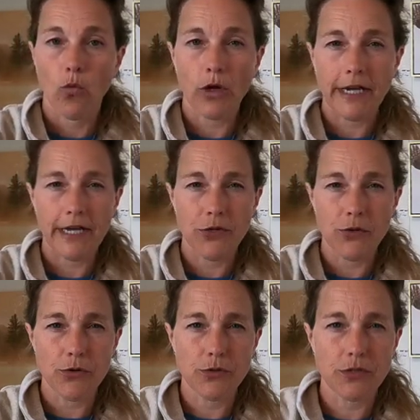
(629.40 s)
What I
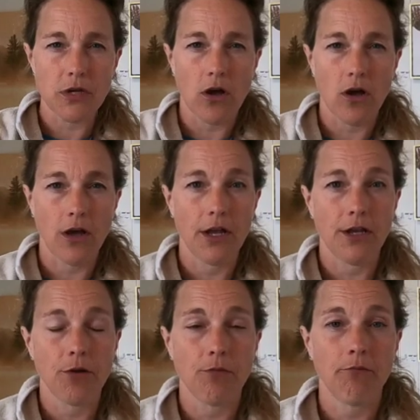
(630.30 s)
use
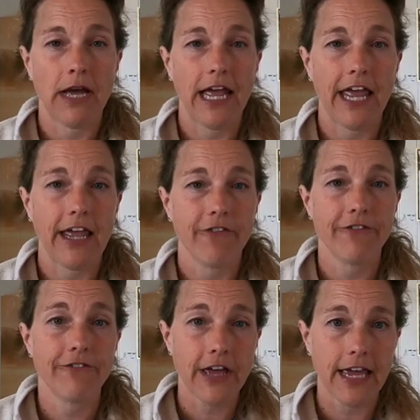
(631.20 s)
on my
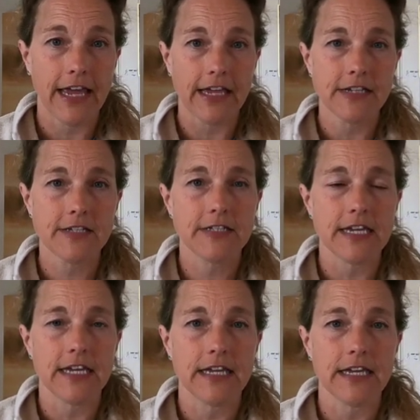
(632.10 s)
face
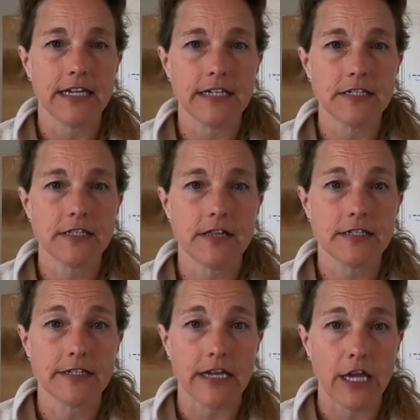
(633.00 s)
is
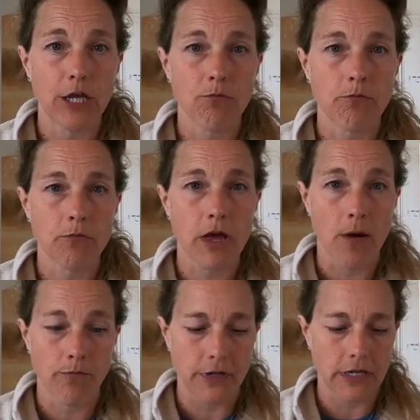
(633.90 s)
the same
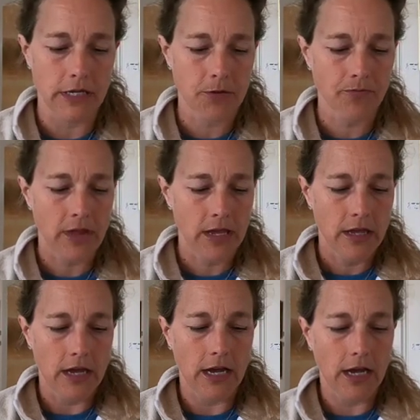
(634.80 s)
company.
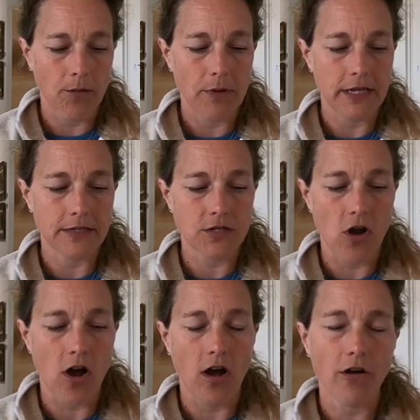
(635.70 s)
It's
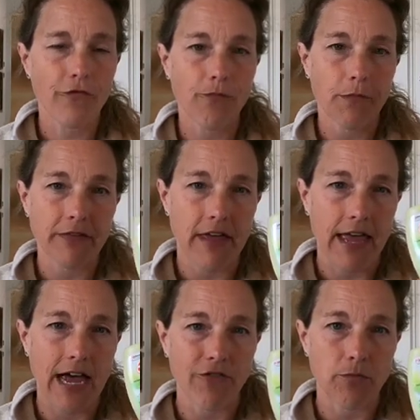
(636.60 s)
Off, but
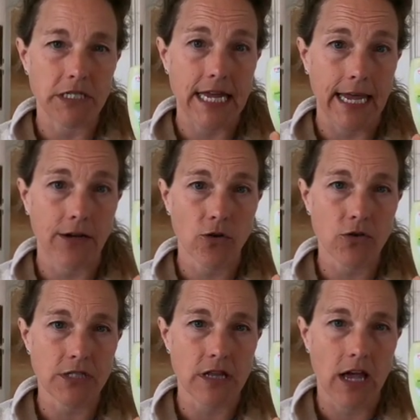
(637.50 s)
they have a
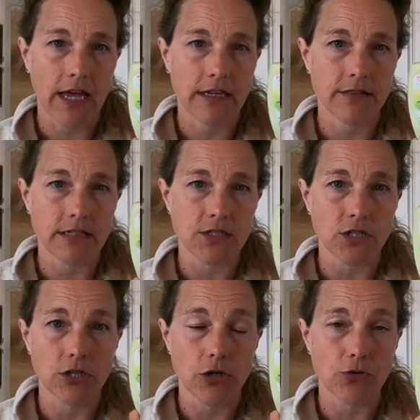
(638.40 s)
botanicals line that's
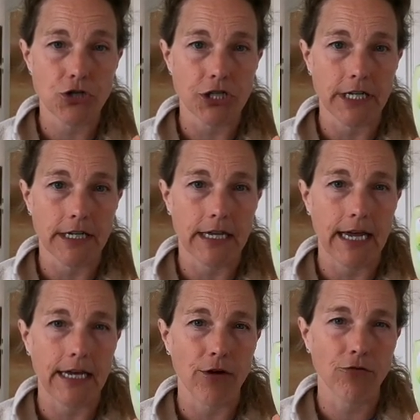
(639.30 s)
a lotion.
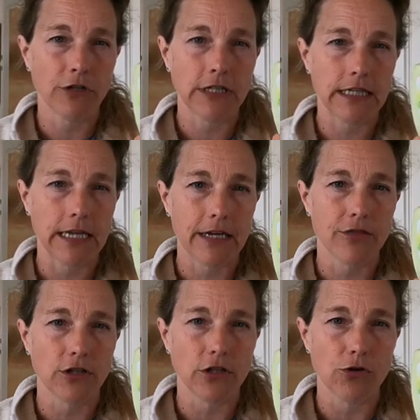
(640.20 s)
And I really
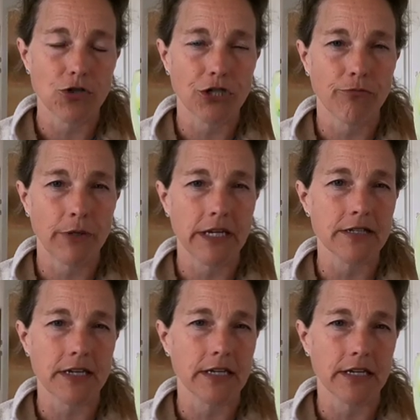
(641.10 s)
like the lotion
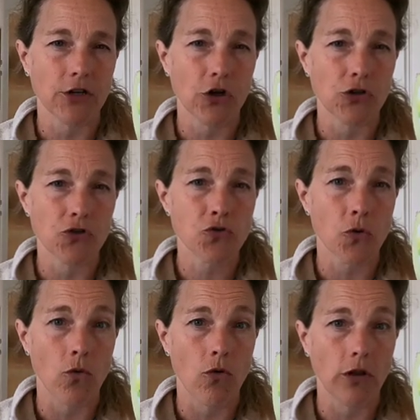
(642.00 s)
because I can
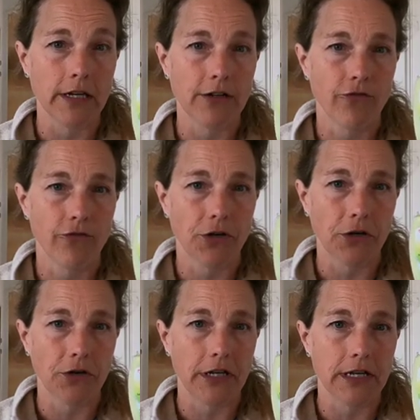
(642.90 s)
control it
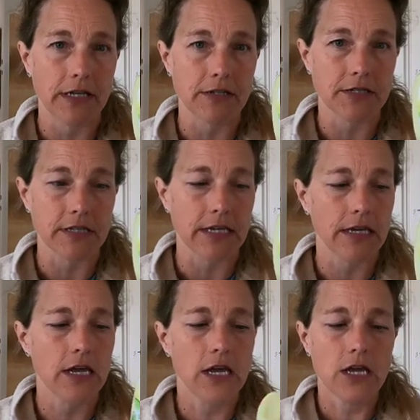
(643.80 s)
very
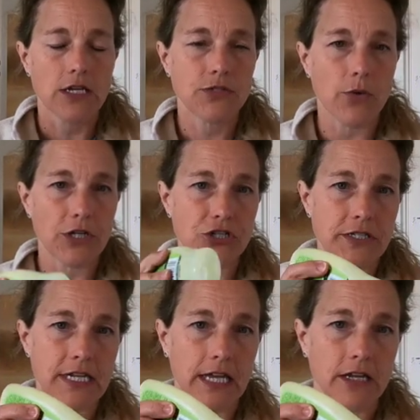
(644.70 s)
easily. So I
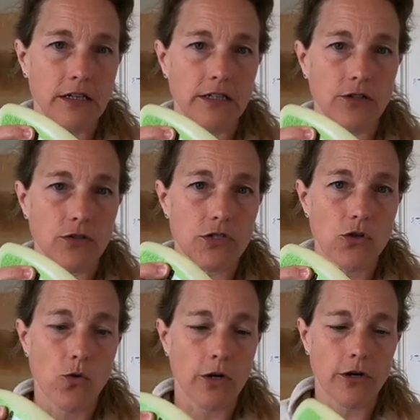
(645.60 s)
just take a little
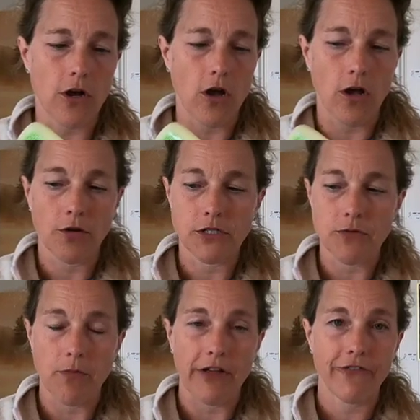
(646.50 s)
squirt
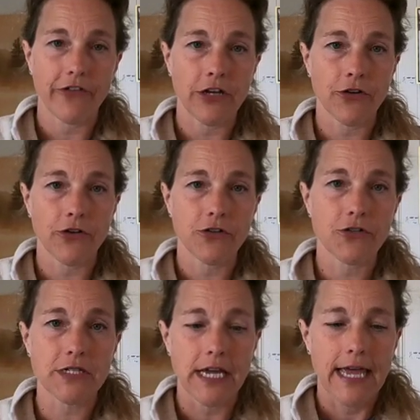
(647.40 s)
onto my
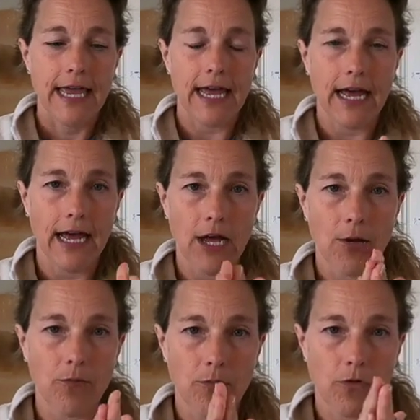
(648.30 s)
fingers,
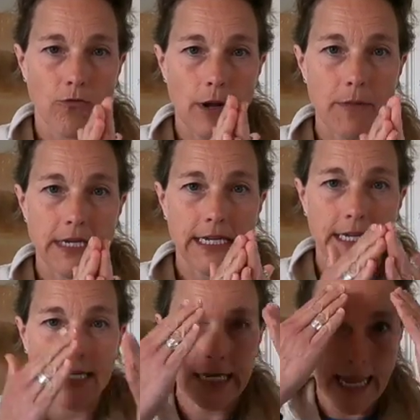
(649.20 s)
rub it
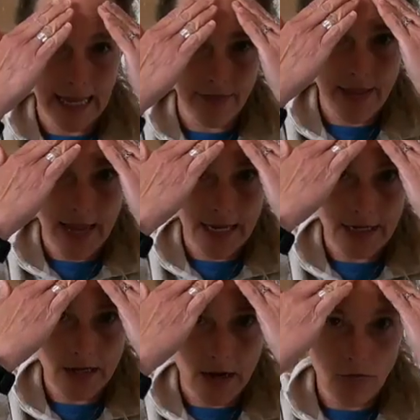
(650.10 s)
in, and
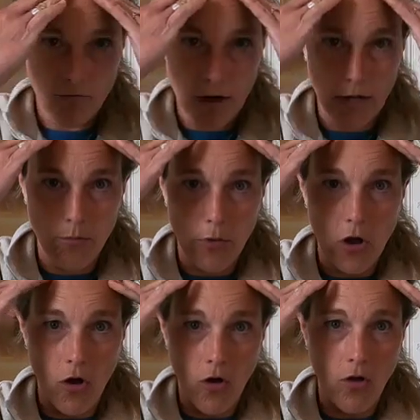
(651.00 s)
then rub
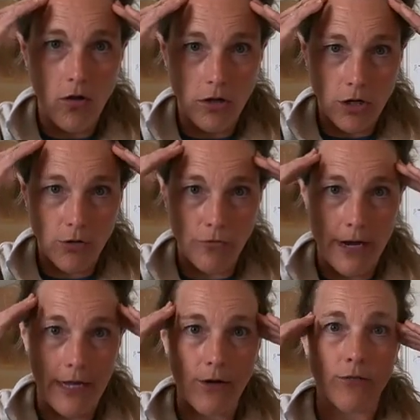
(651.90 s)
all
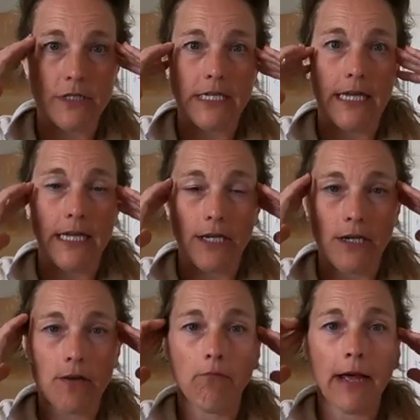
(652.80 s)
around
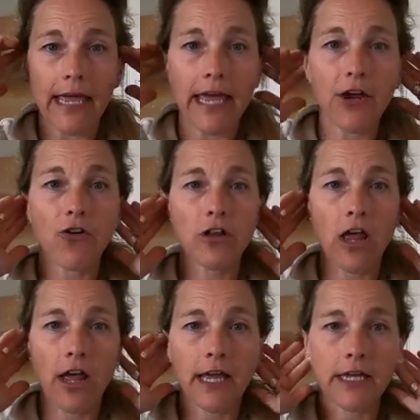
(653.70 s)
in my
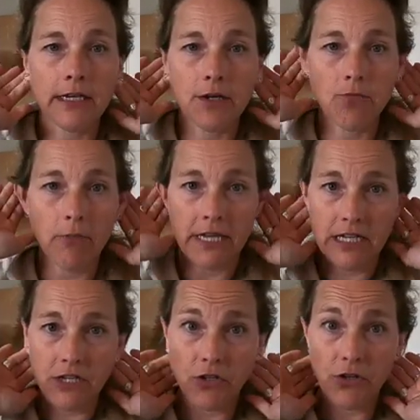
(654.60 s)
hairline,
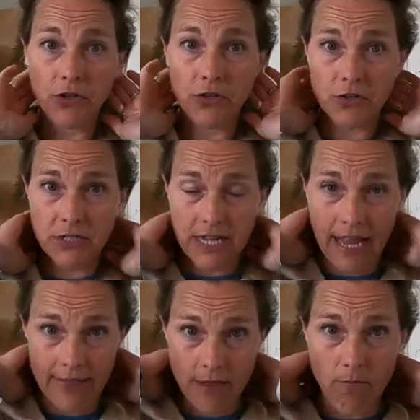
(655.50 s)
my ears,
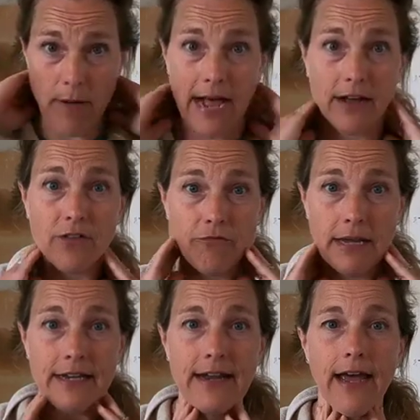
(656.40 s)
and the back of
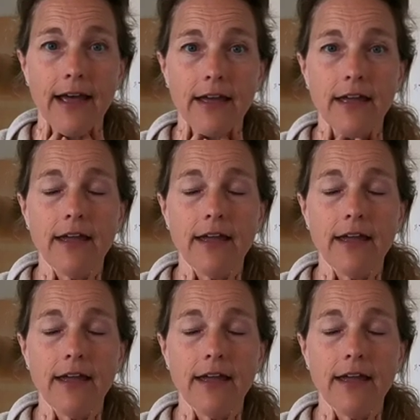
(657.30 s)
my neck.